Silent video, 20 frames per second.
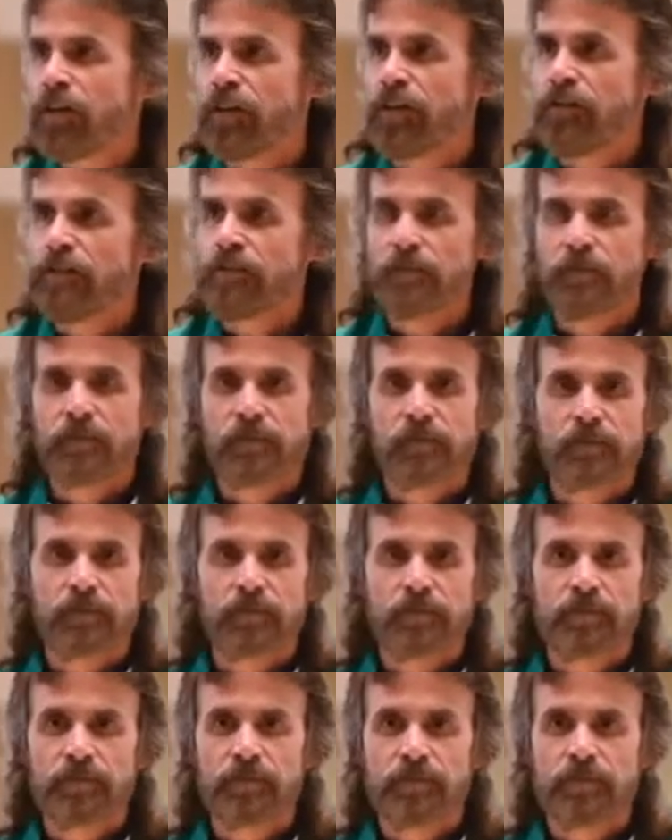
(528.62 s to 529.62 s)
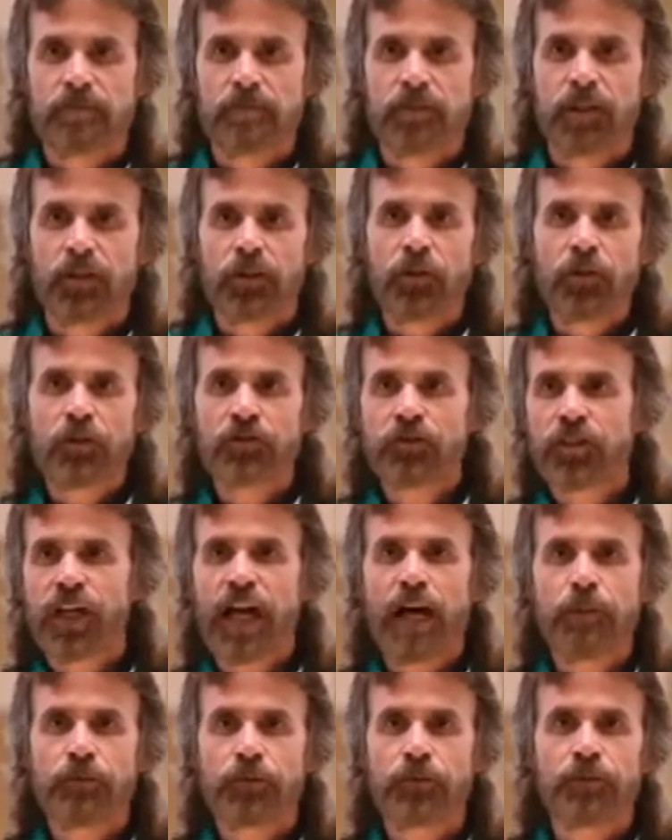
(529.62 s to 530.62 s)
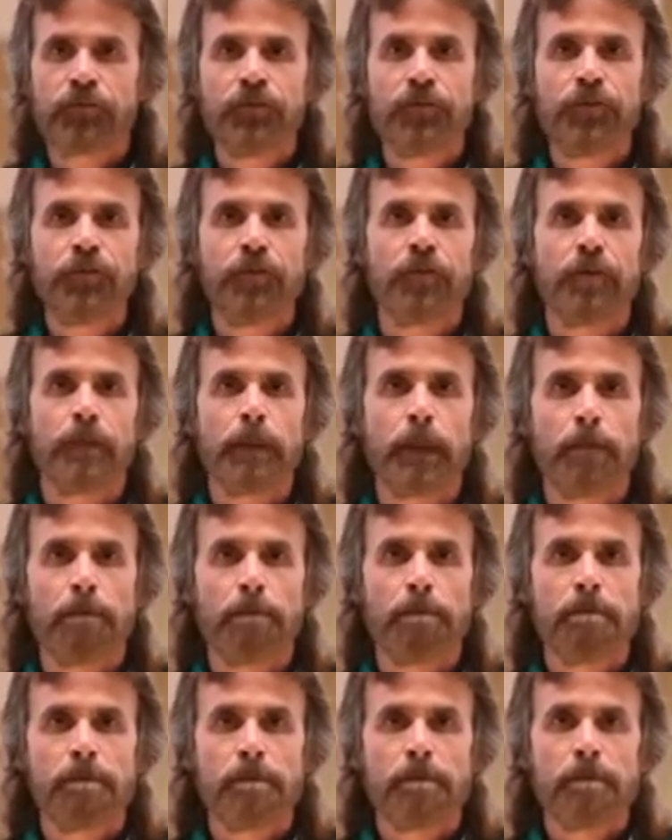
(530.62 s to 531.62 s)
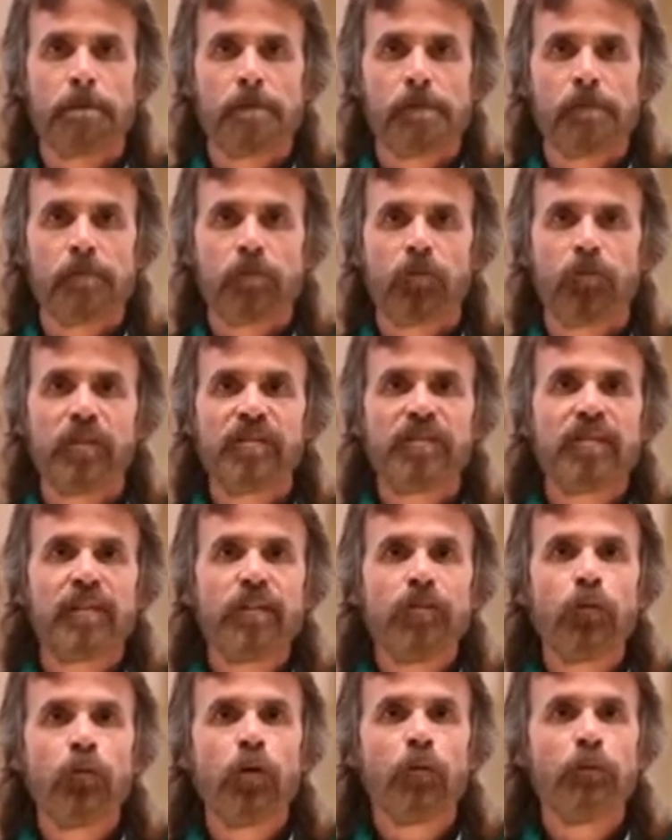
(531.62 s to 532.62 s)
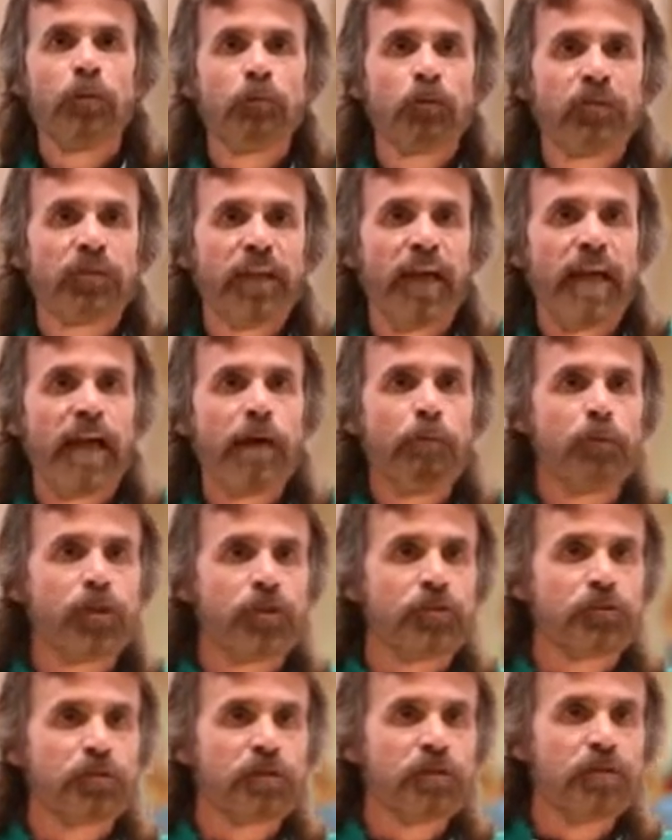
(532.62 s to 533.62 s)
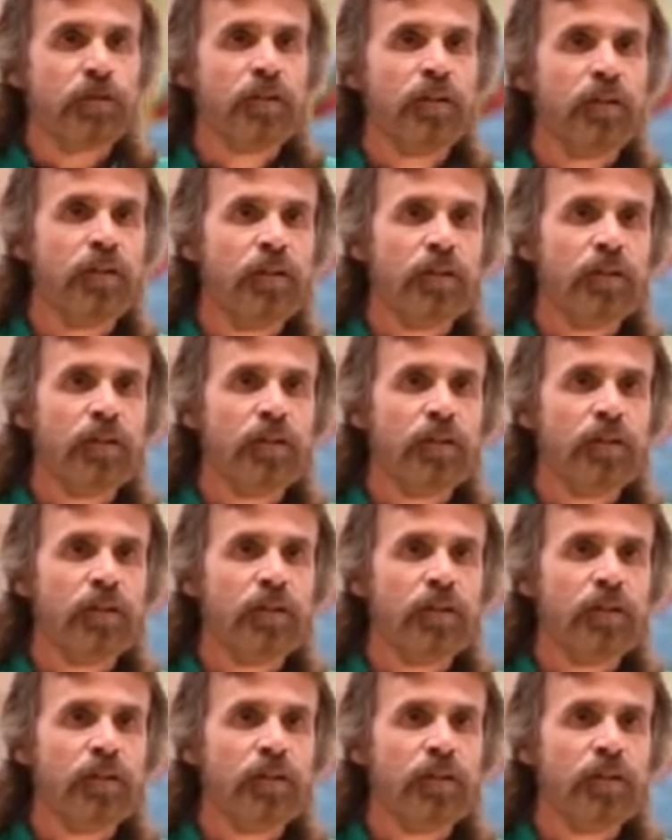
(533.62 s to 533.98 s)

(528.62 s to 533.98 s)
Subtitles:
longer, another chapter or two, we see the woman with the hemorrhage